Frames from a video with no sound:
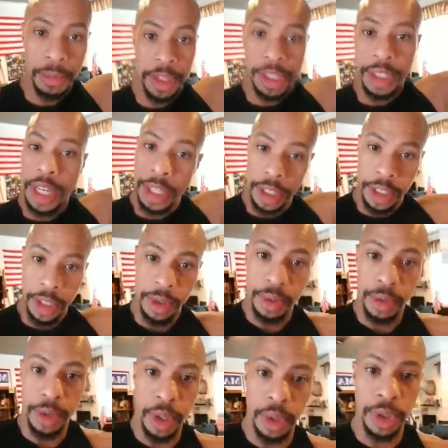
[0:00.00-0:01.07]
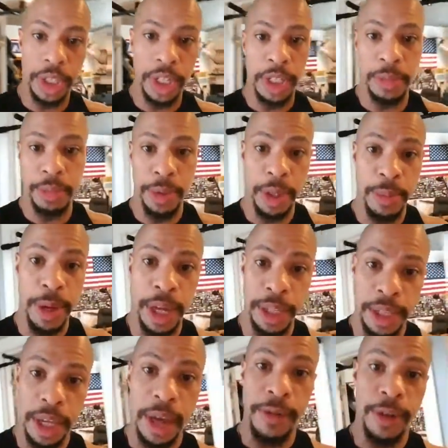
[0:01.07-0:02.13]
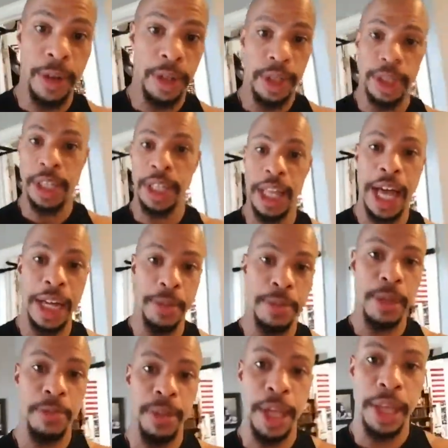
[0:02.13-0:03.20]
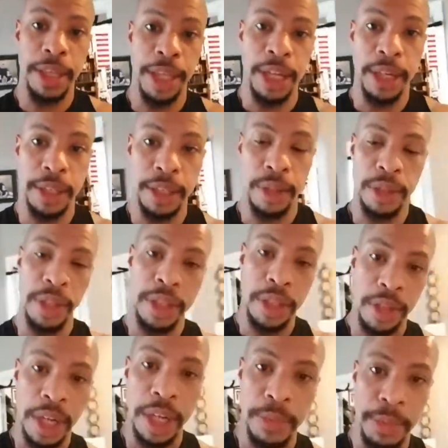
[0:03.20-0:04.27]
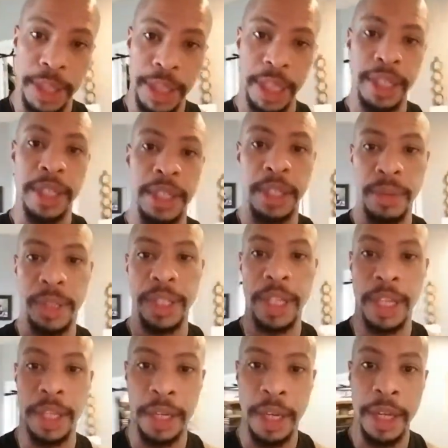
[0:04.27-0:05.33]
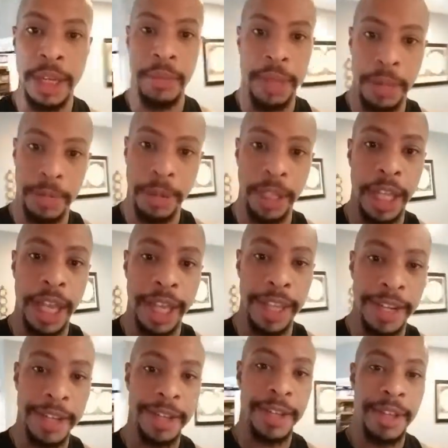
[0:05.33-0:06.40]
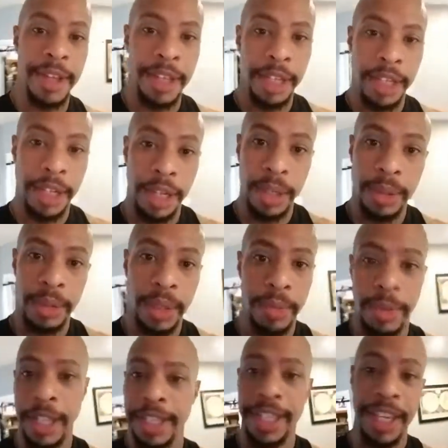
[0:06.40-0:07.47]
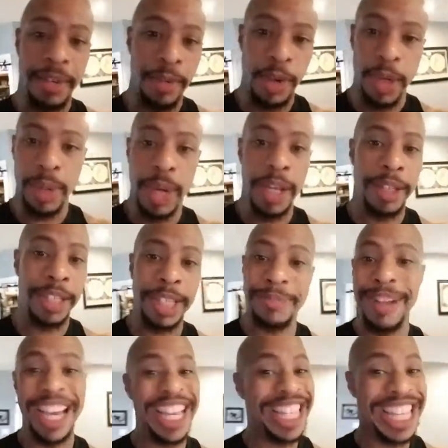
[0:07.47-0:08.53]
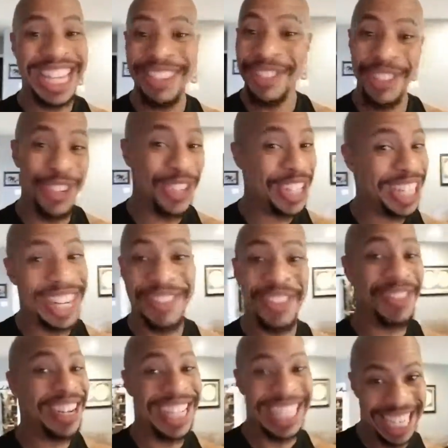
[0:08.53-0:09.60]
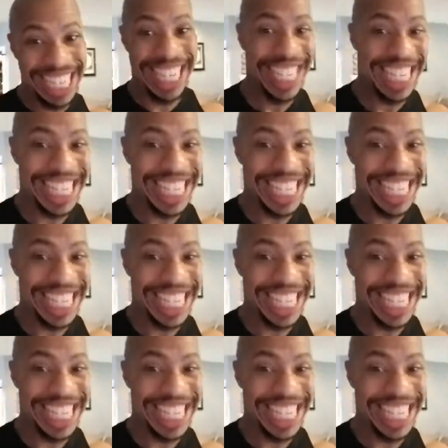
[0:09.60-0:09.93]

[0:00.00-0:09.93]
just telling you, don't judge a book by its cover. There's a lot of people out there. So just try to be decent to each other. Be polite. I'm not saying run around smiling like a fool at everybody.